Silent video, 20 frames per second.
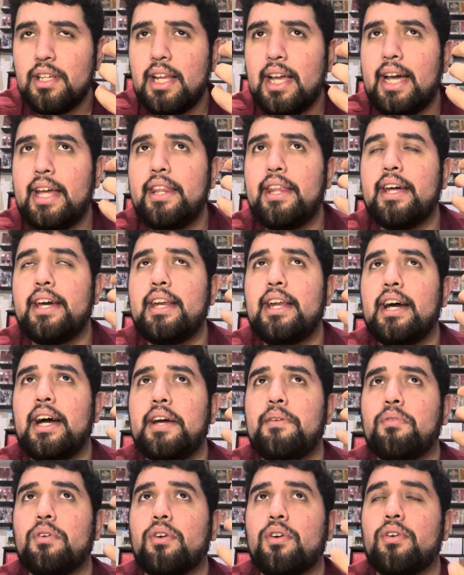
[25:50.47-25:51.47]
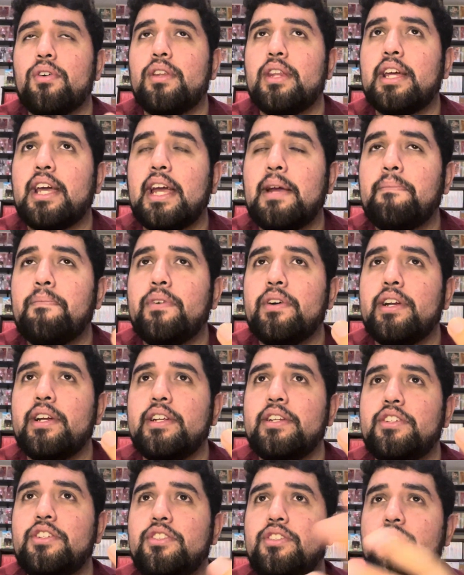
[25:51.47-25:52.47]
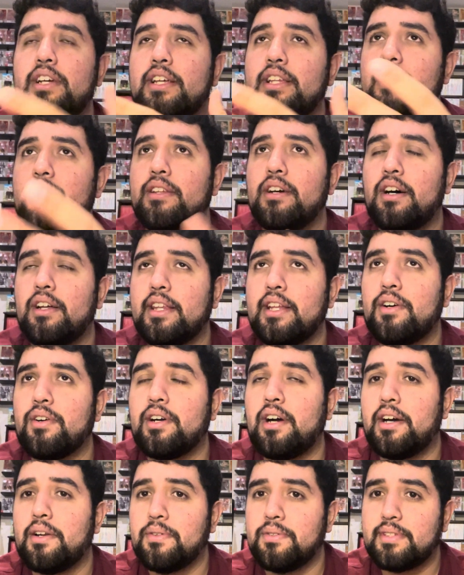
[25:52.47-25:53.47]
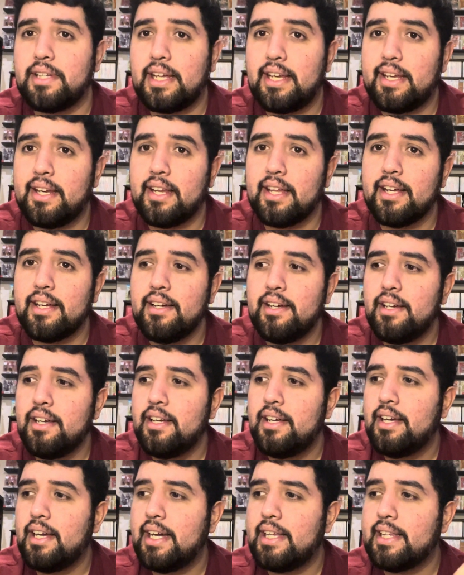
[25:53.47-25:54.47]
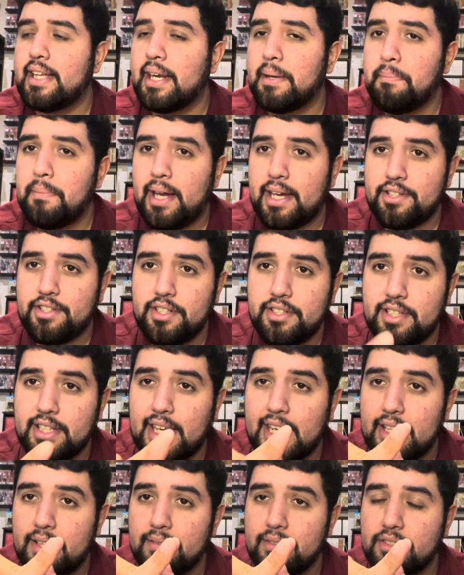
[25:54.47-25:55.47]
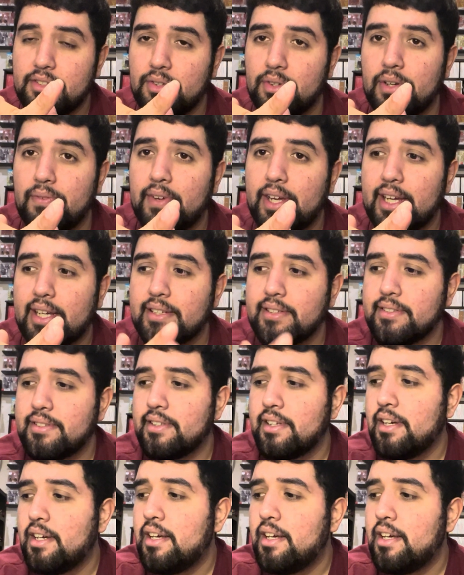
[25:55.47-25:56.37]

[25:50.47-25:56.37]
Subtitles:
and then I'd record the game footage and on the Elgato silently, and then I'd mash it together in Sony Vegas.